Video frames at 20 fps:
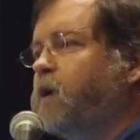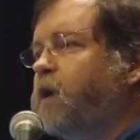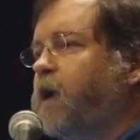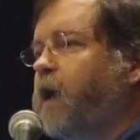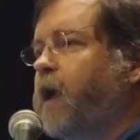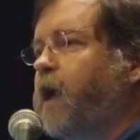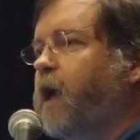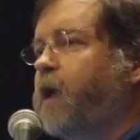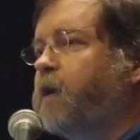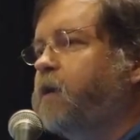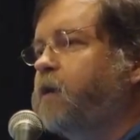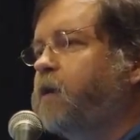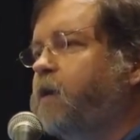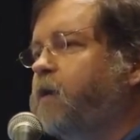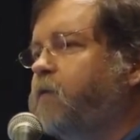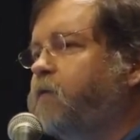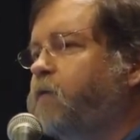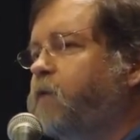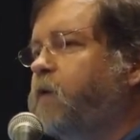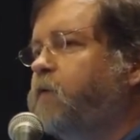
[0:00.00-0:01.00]
And
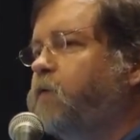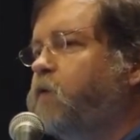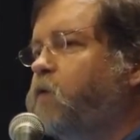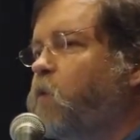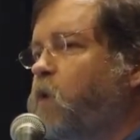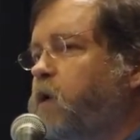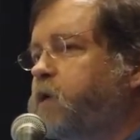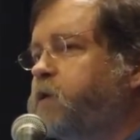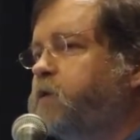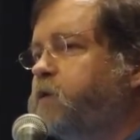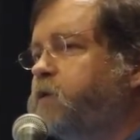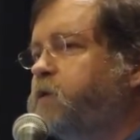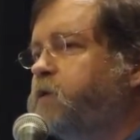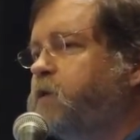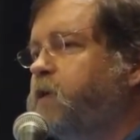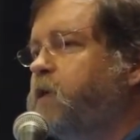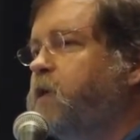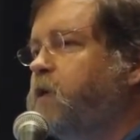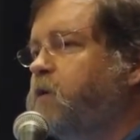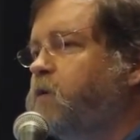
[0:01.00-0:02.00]
if you want to
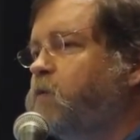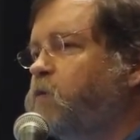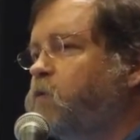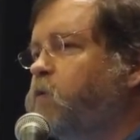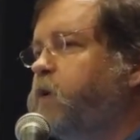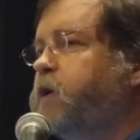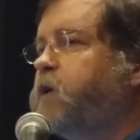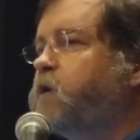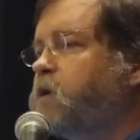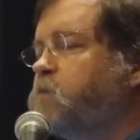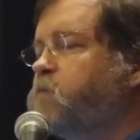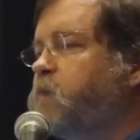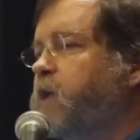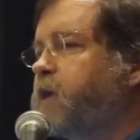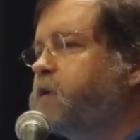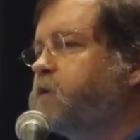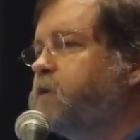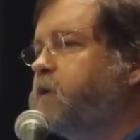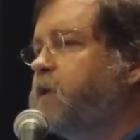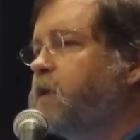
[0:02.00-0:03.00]
see real
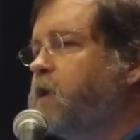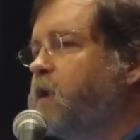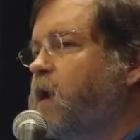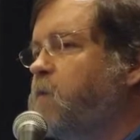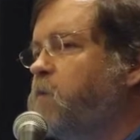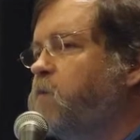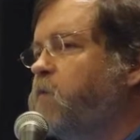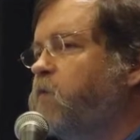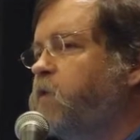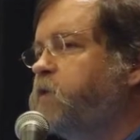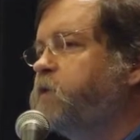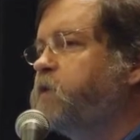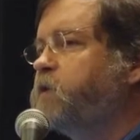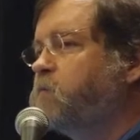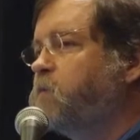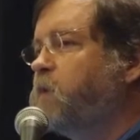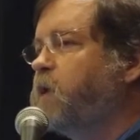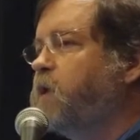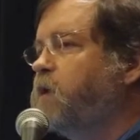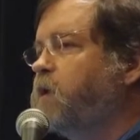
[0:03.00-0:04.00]
complexity, come
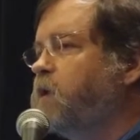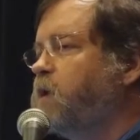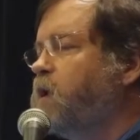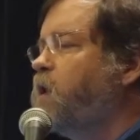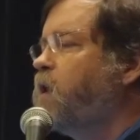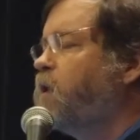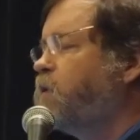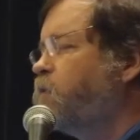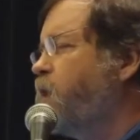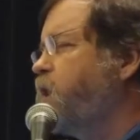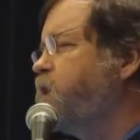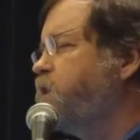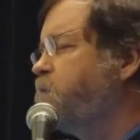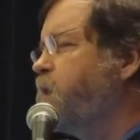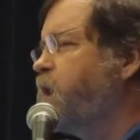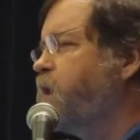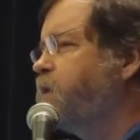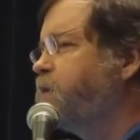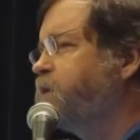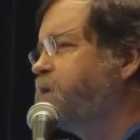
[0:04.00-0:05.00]
visit me around
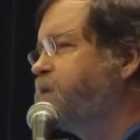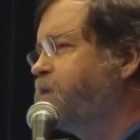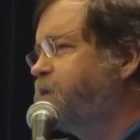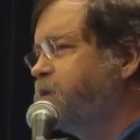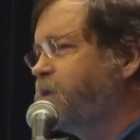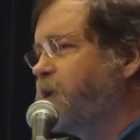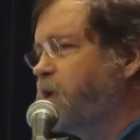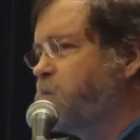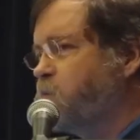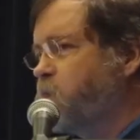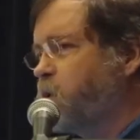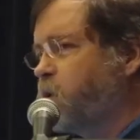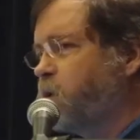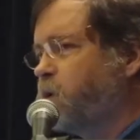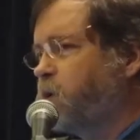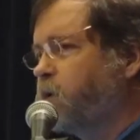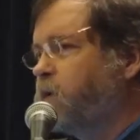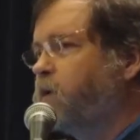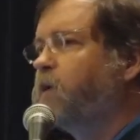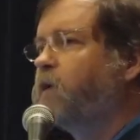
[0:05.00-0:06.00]
about December.
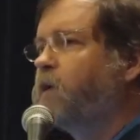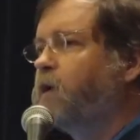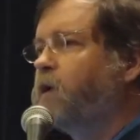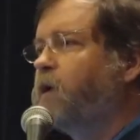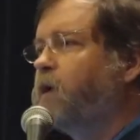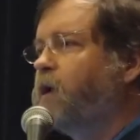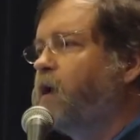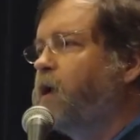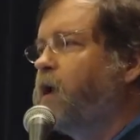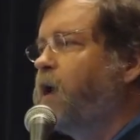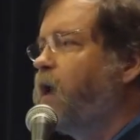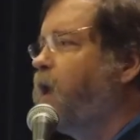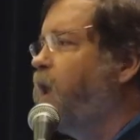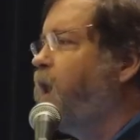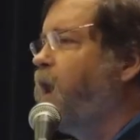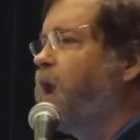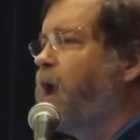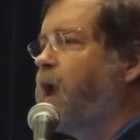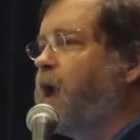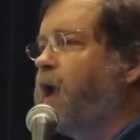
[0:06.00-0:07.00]

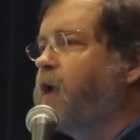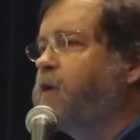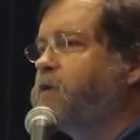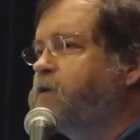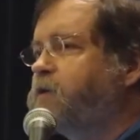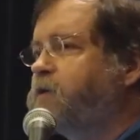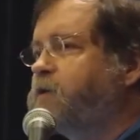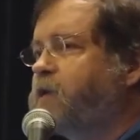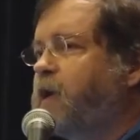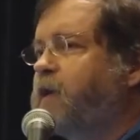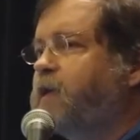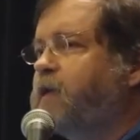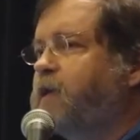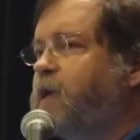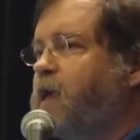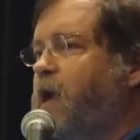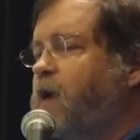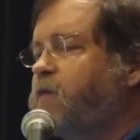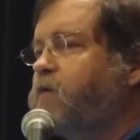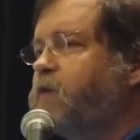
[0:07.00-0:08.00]
And
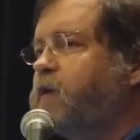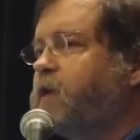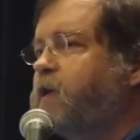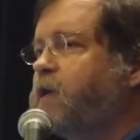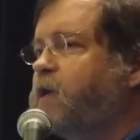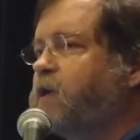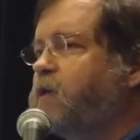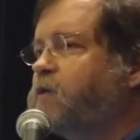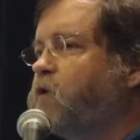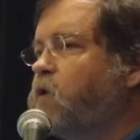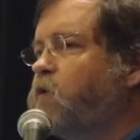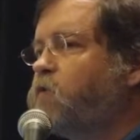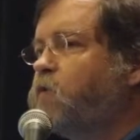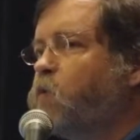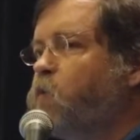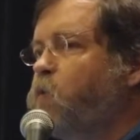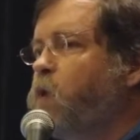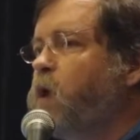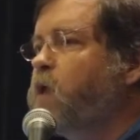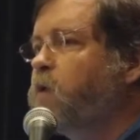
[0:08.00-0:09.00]
suddenly everything is
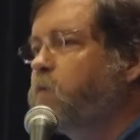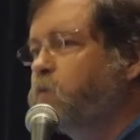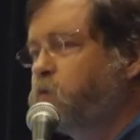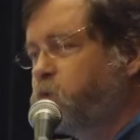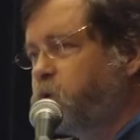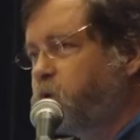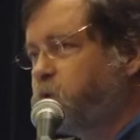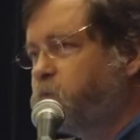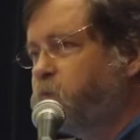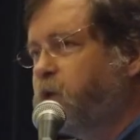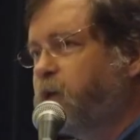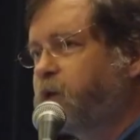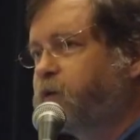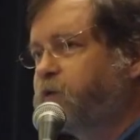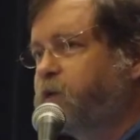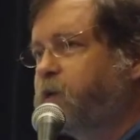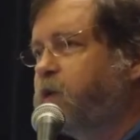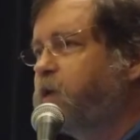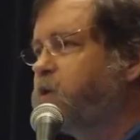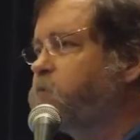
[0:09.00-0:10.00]
overwhelmed with
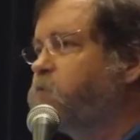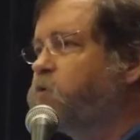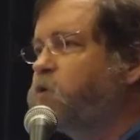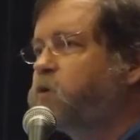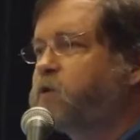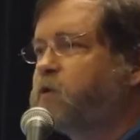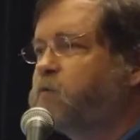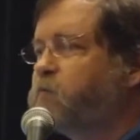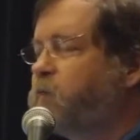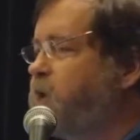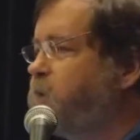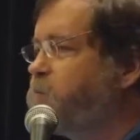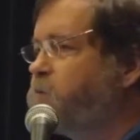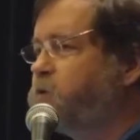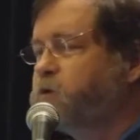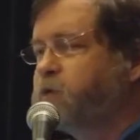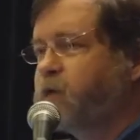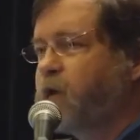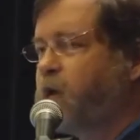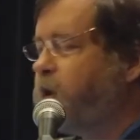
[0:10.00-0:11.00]
complexity. There's books and
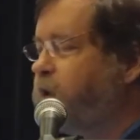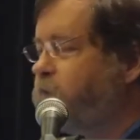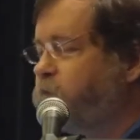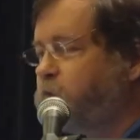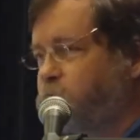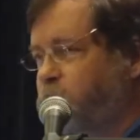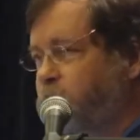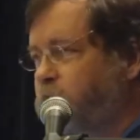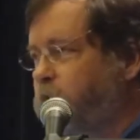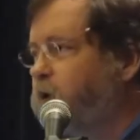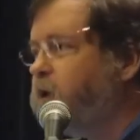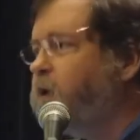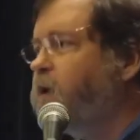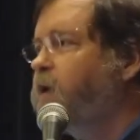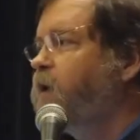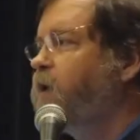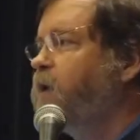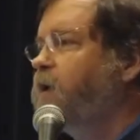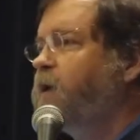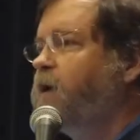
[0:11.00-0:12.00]
papers everywhere.
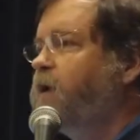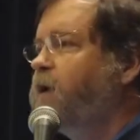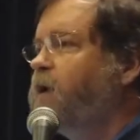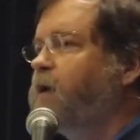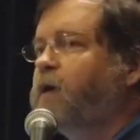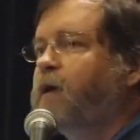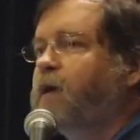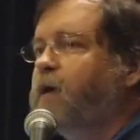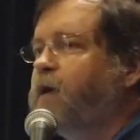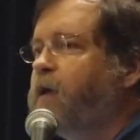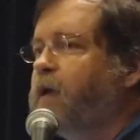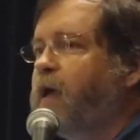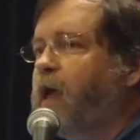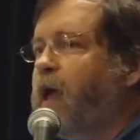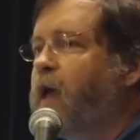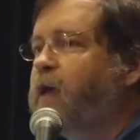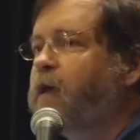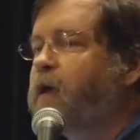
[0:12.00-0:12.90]
And